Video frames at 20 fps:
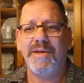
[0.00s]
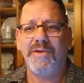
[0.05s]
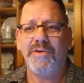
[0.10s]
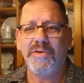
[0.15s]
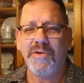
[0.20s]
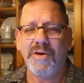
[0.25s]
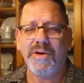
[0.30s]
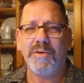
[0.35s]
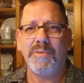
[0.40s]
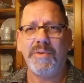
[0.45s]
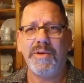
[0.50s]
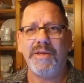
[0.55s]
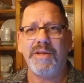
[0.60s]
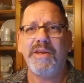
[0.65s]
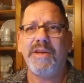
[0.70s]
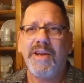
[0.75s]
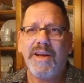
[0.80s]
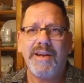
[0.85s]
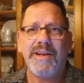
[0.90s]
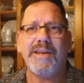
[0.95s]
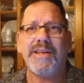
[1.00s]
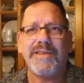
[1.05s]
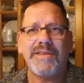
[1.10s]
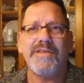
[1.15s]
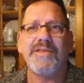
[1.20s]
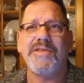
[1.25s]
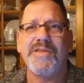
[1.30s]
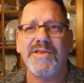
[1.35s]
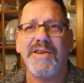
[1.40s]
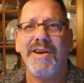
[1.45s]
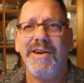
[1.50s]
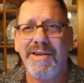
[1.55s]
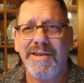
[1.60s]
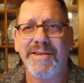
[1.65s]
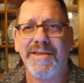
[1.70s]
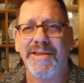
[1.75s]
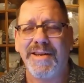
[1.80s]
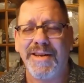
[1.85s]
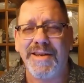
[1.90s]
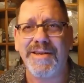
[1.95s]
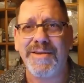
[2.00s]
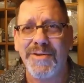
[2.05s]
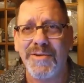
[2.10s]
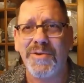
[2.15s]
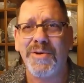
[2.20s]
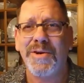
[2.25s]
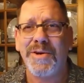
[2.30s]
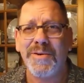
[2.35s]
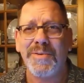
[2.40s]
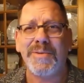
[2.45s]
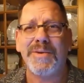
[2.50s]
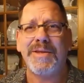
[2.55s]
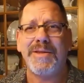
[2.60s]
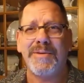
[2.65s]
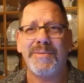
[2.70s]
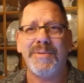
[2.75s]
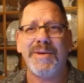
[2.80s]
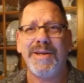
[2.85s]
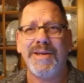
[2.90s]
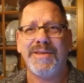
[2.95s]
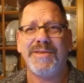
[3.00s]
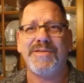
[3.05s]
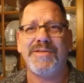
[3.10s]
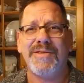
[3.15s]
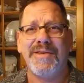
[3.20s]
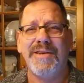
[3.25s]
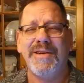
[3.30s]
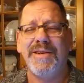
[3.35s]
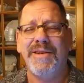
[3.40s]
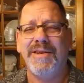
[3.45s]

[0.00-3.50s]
in order to run. You got to get to the starting line in order to run the race.